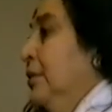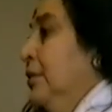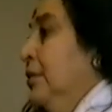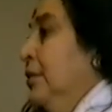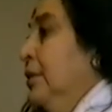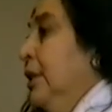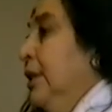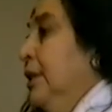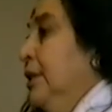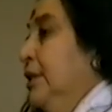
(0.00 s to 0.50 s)

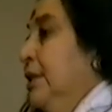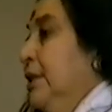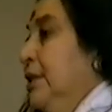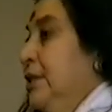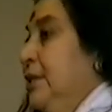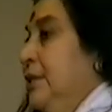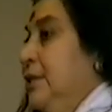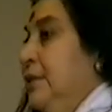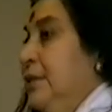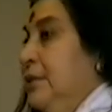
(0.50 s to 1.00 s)
and
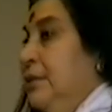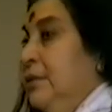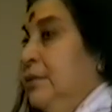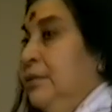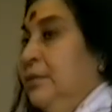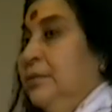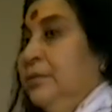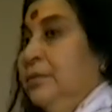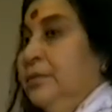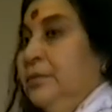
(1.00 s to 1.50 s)
just
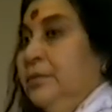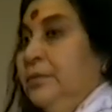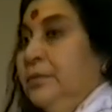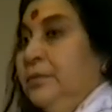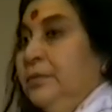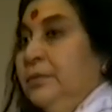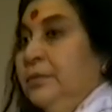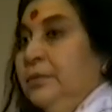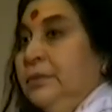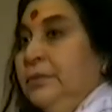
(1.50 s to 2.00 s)

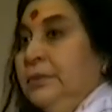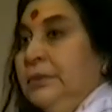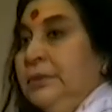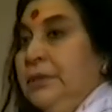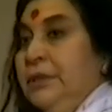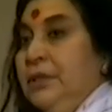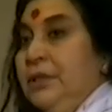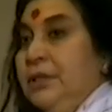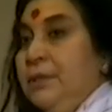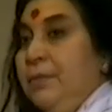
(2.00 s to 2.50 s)

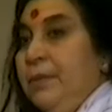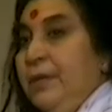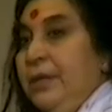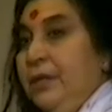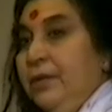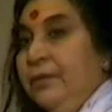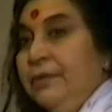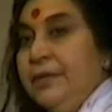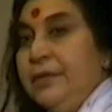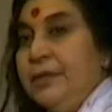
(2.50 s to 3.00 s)
in a
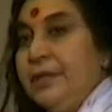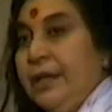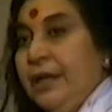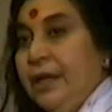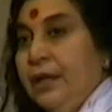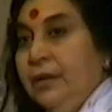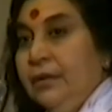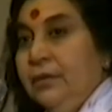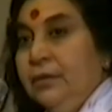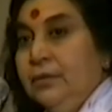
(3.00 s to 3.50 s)
split of a
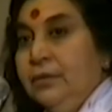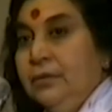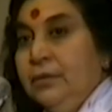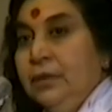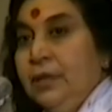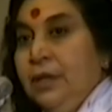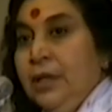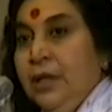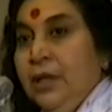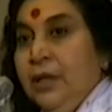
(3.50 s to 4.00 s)
second,
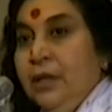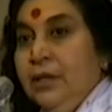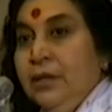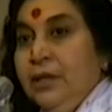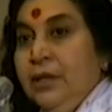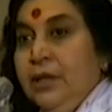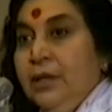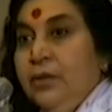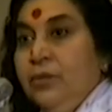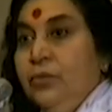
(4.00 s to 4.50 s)

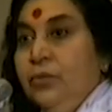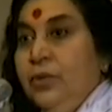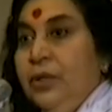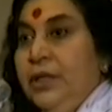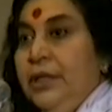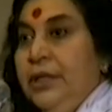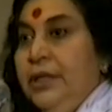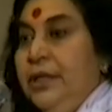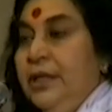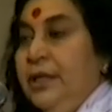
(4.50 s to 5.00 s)
their
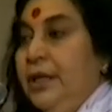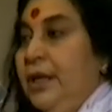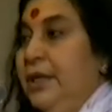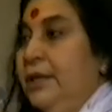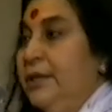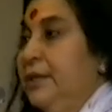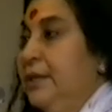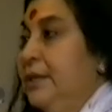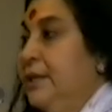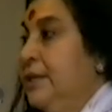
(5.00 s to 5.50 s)
kundalini
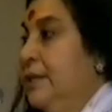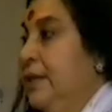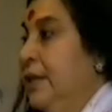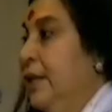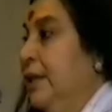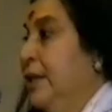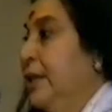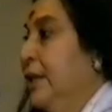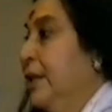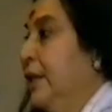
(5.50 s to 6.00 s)
rises
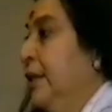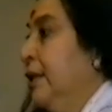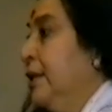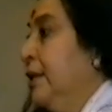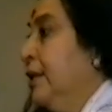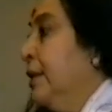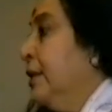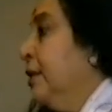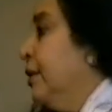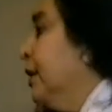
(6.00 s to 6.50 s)
and they
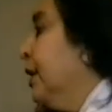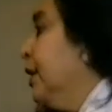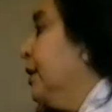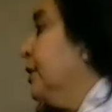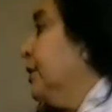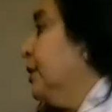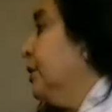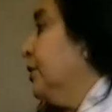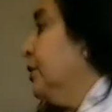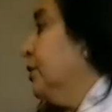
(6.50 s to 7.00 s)
get their
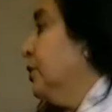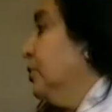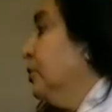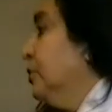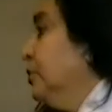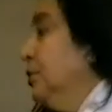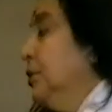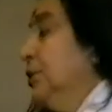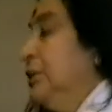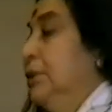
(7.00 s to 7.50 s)
realization.
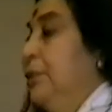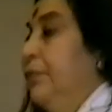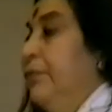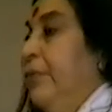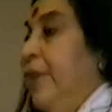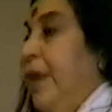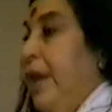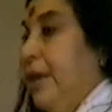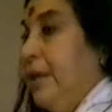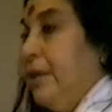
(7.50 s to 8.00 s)
It's a
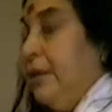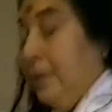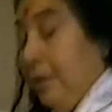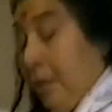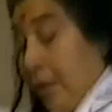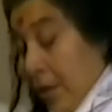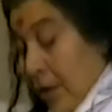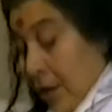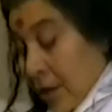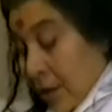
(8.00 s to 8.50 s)
fact.
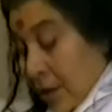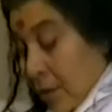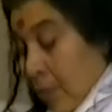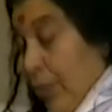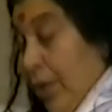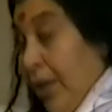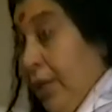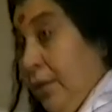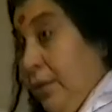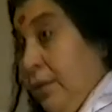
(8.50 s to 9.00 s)

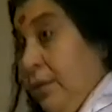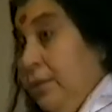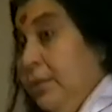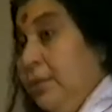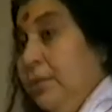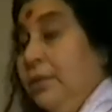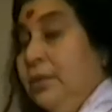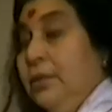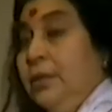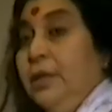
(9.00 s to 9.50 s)

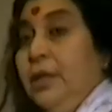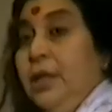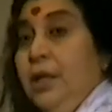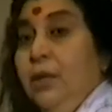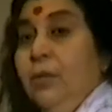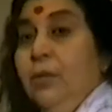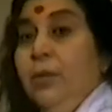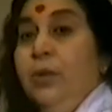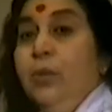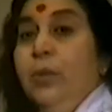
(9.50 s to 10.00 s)
But
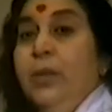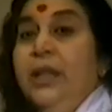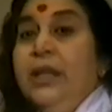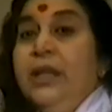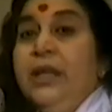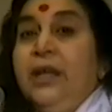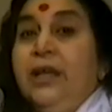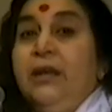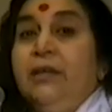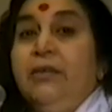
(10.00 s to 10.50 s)
even when
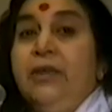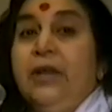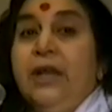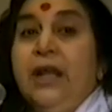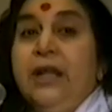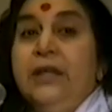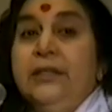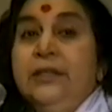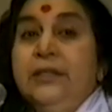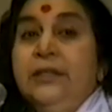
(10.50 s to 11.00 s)
they get
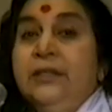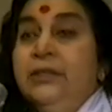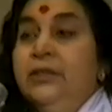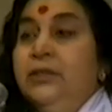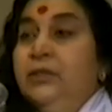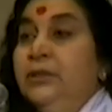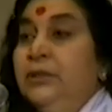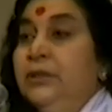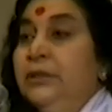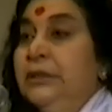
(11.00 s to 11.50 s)

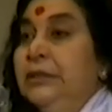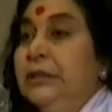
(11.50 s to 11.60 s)
realization,